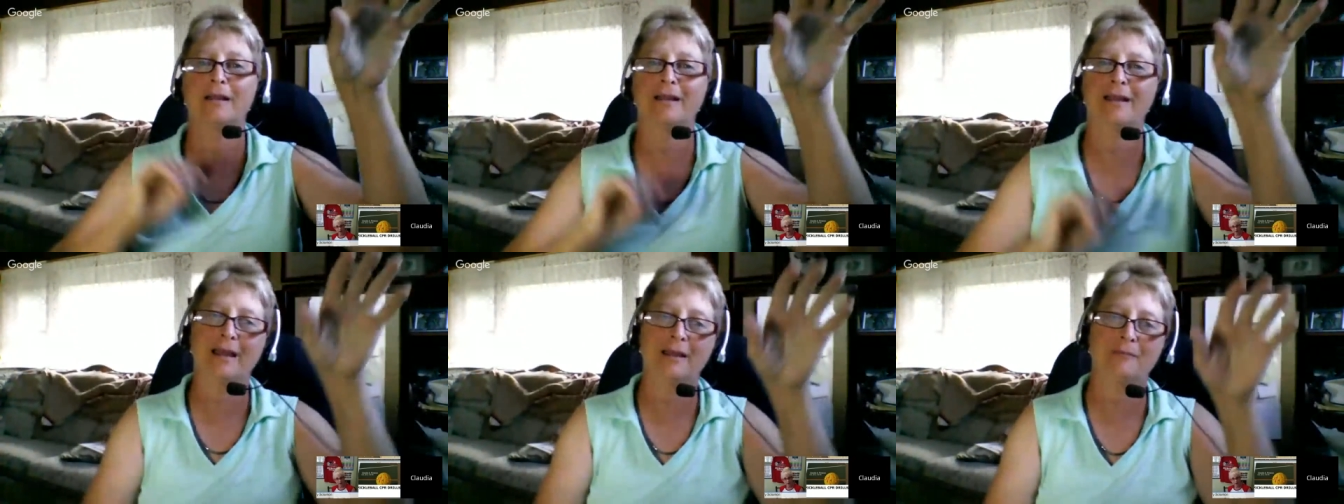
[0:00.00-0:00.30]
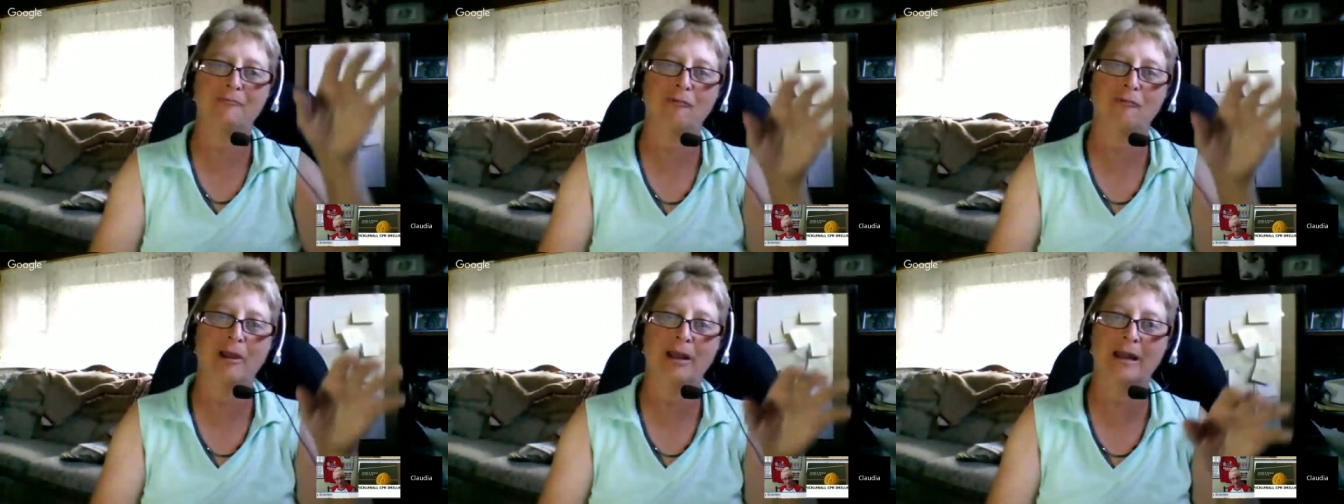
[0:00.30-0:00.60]

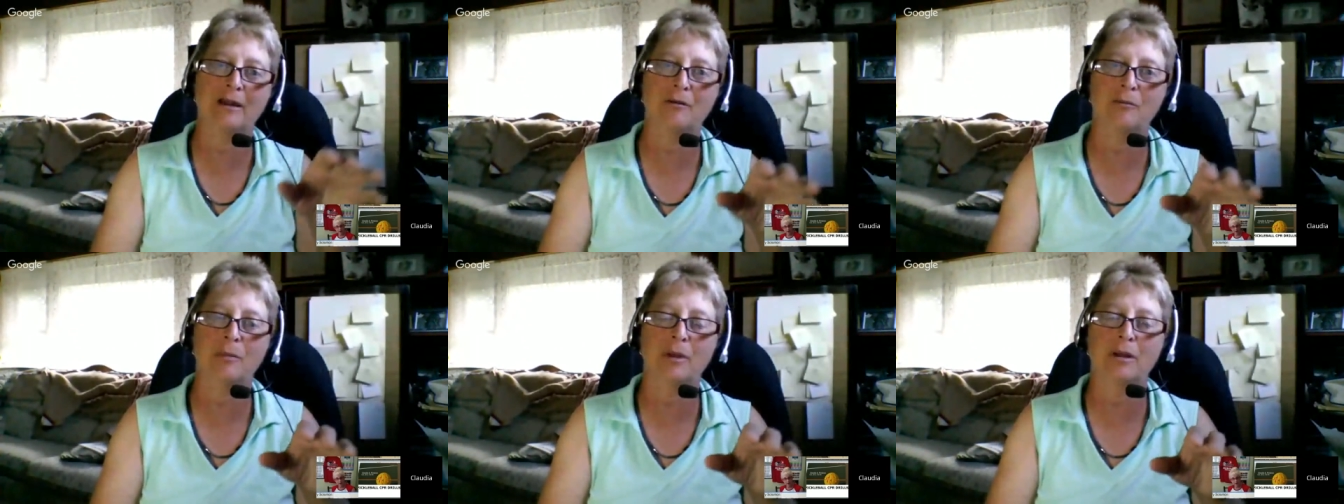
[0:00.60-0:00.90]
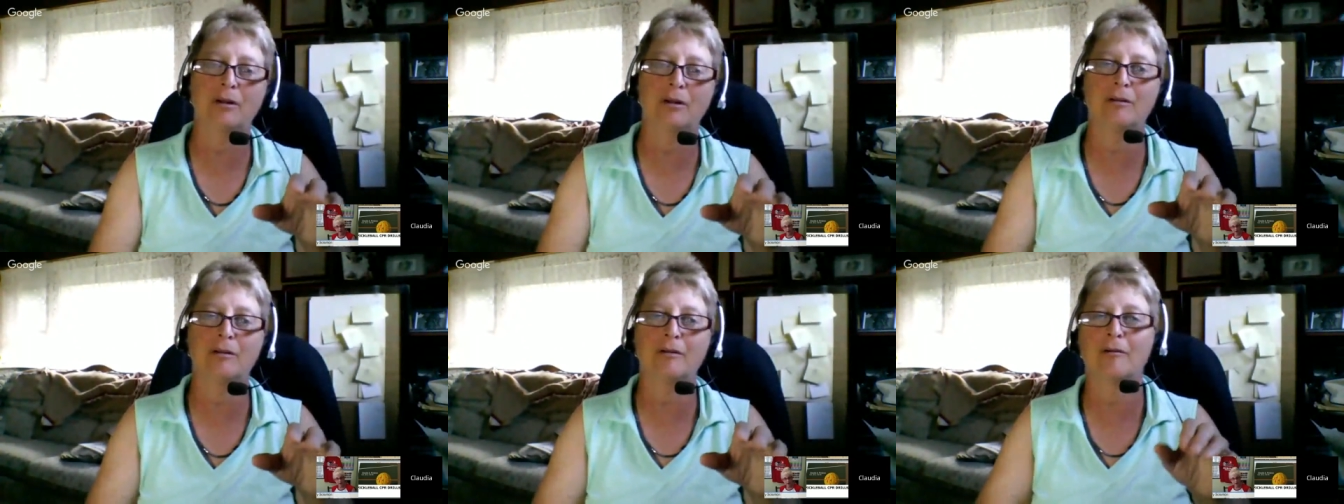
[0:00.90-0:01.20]
and right at her
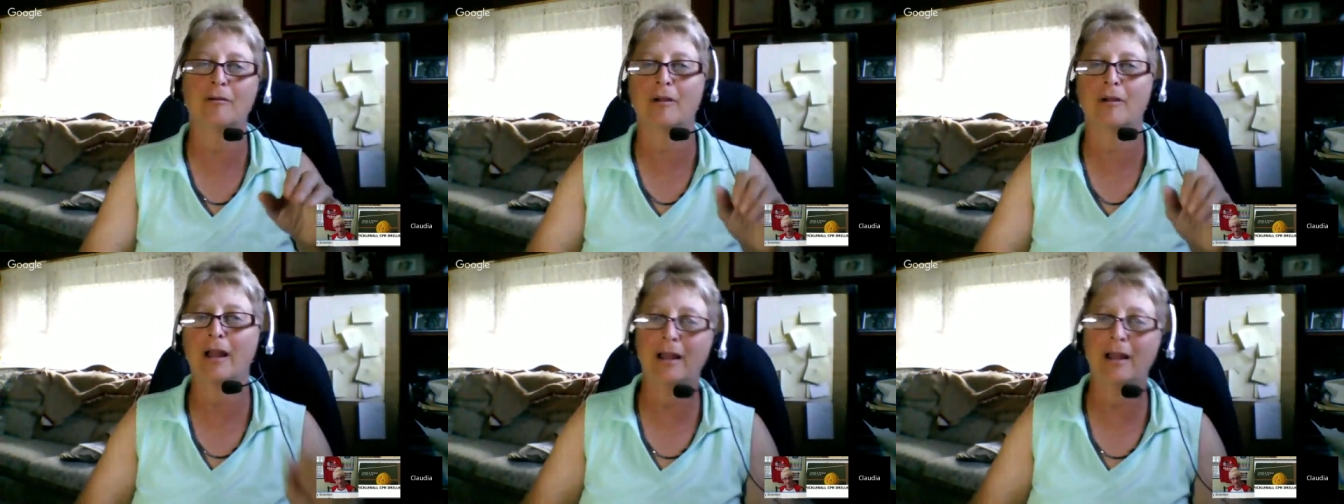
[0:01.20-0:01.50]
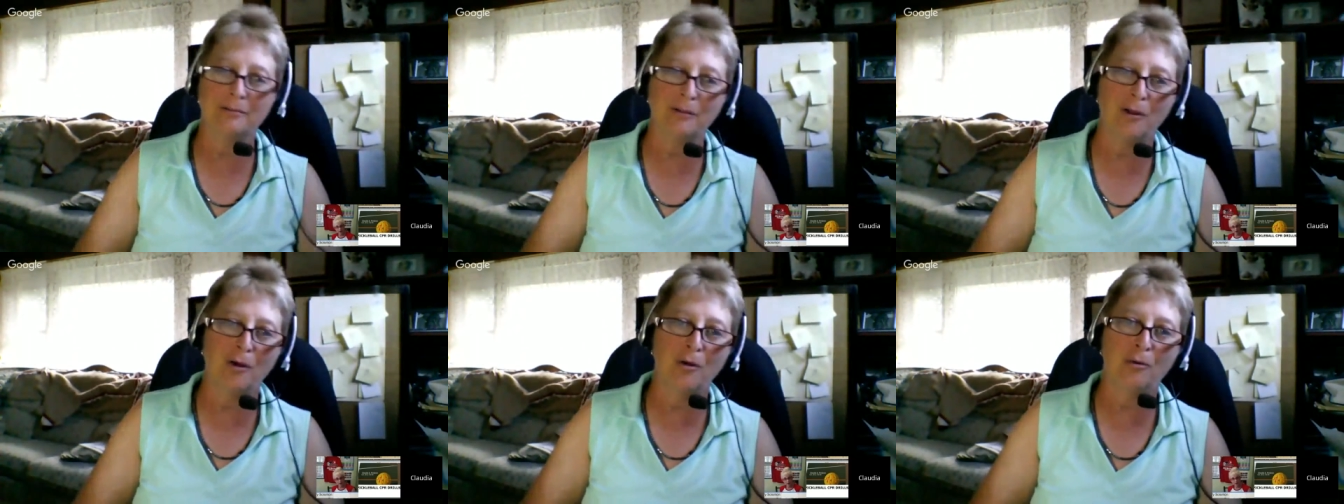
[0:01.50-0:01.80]
middle, or
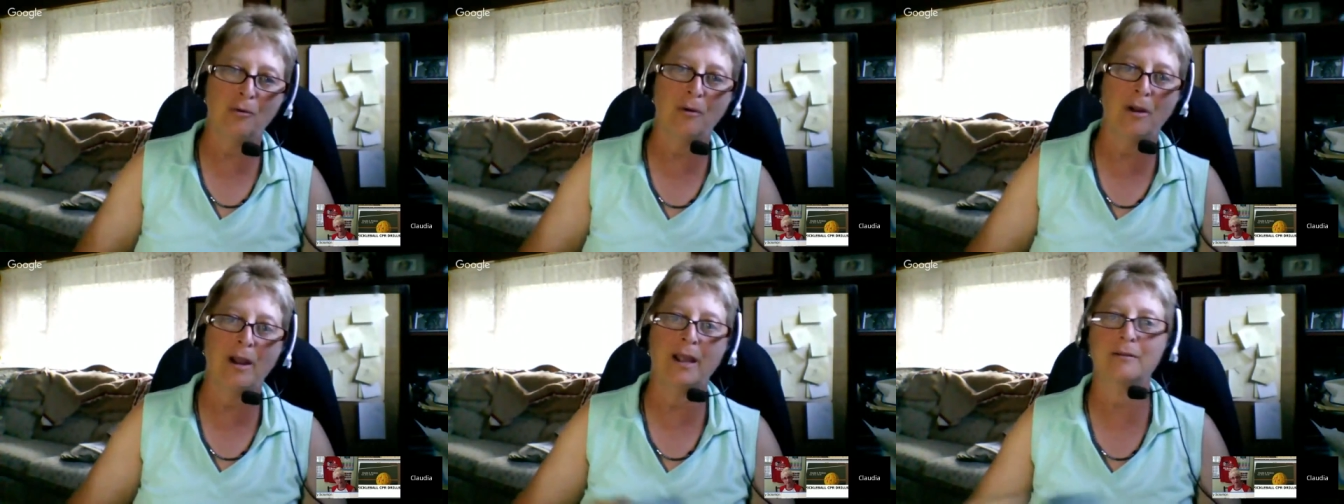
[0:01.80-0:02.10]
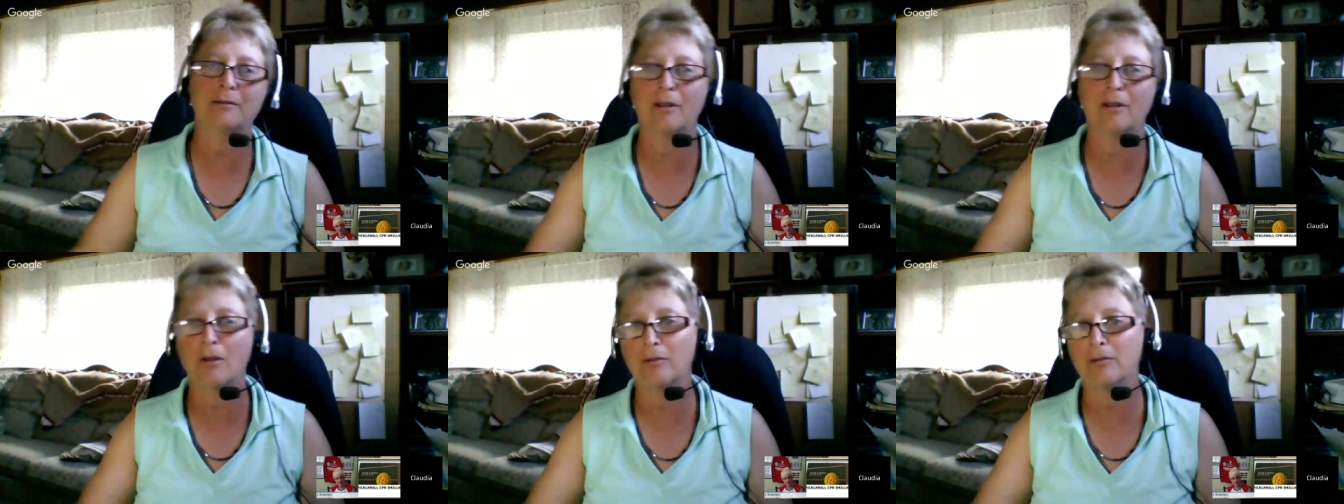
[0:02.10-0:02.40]
low right,
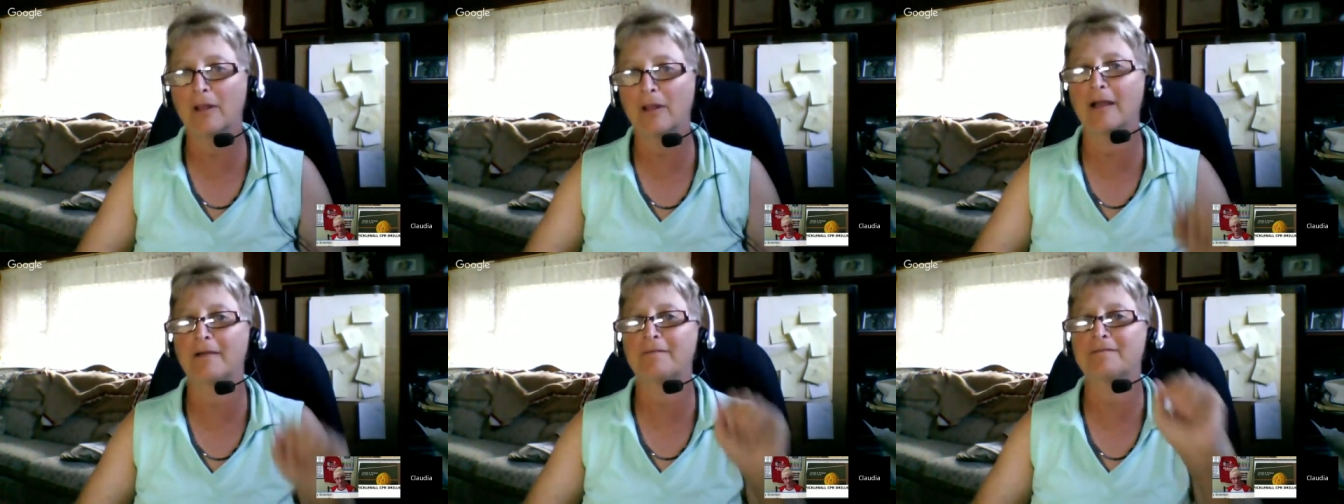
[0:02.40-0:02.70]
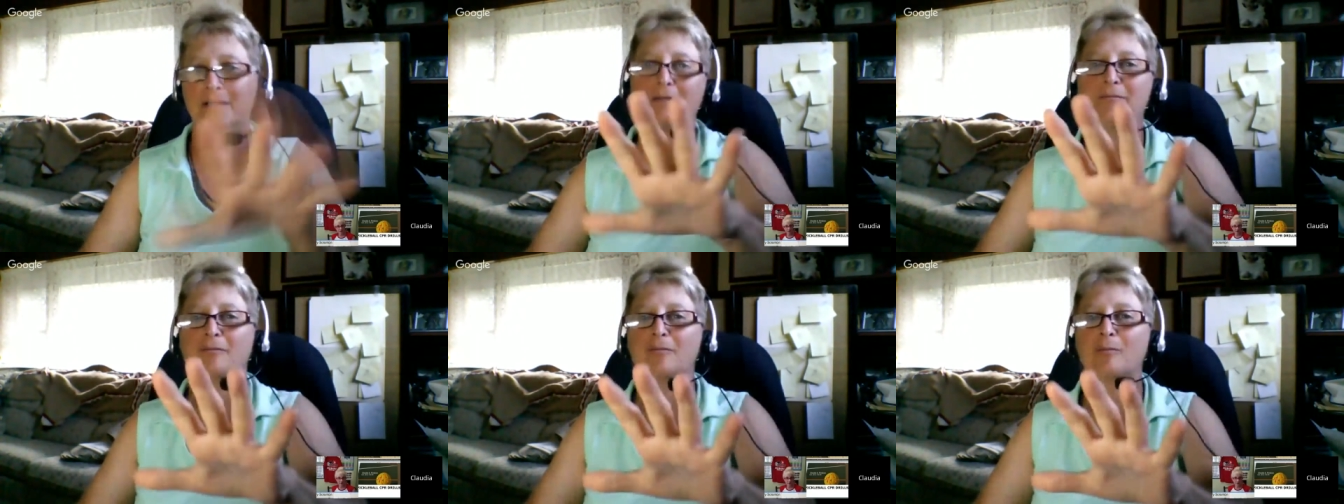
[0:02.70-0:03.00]
low left,
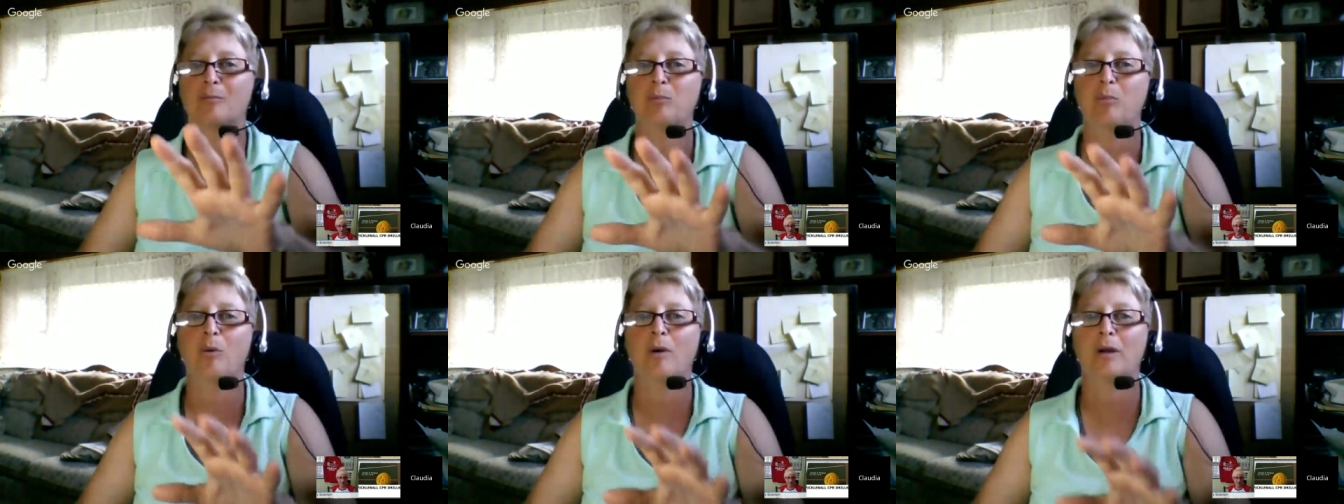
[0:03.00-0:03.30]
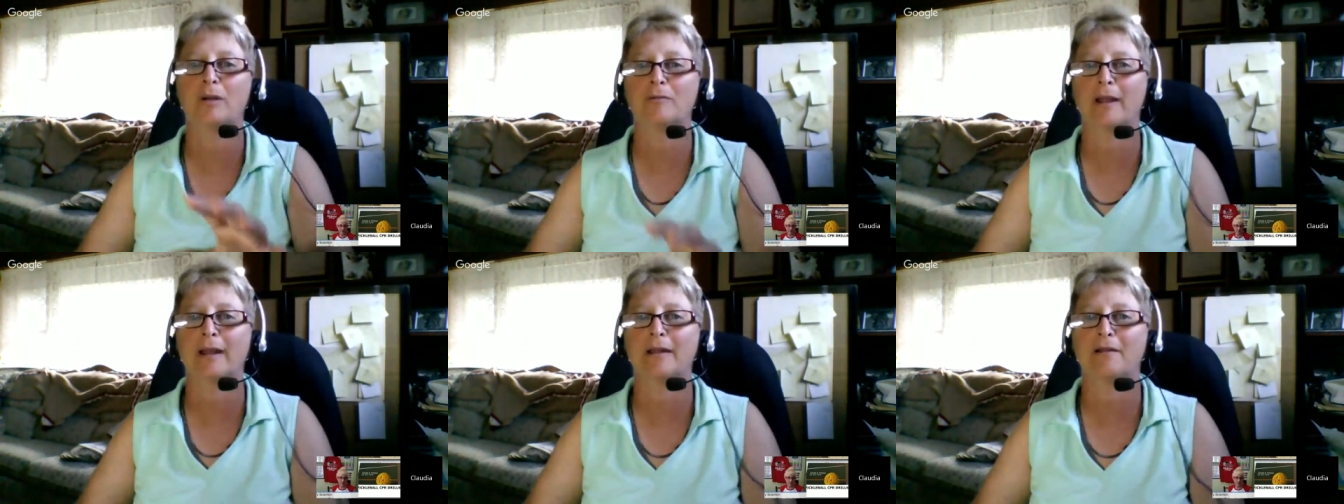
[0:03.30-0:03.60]
and one
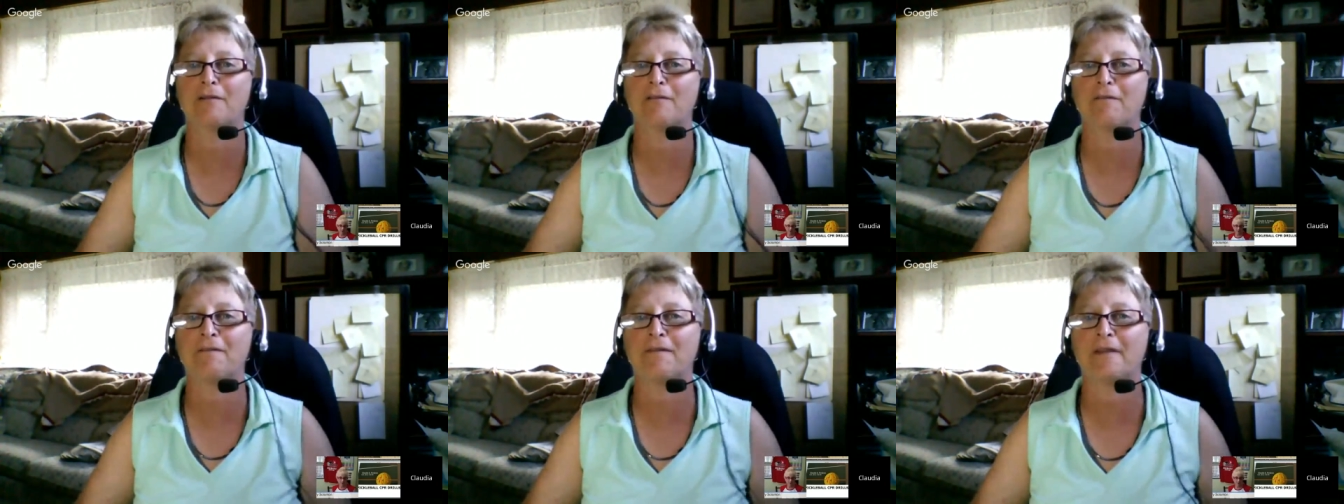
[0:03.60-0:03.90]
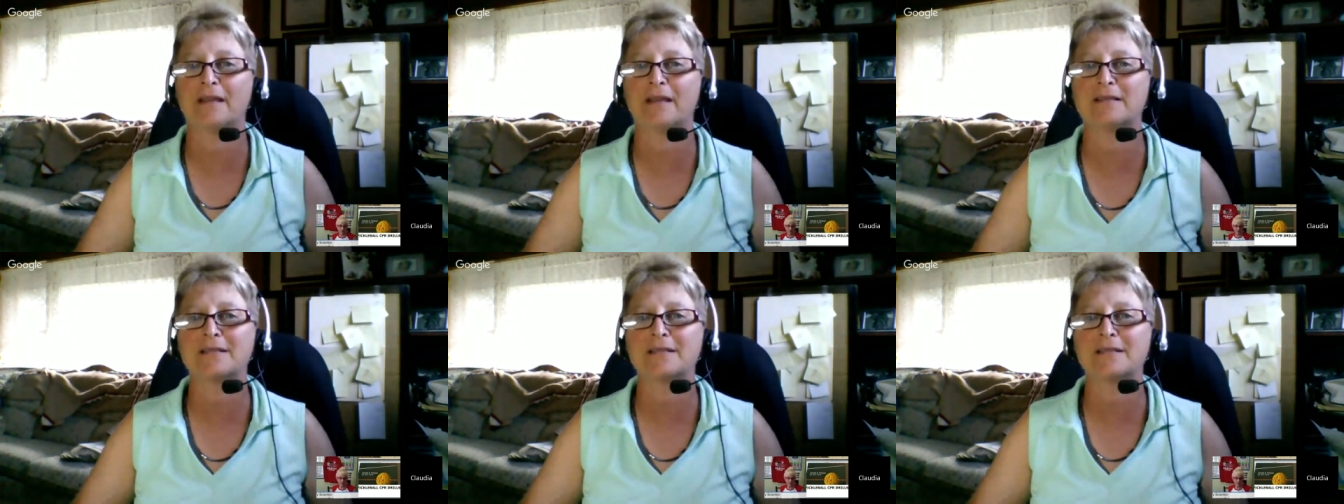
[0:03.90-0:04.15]
right at her face.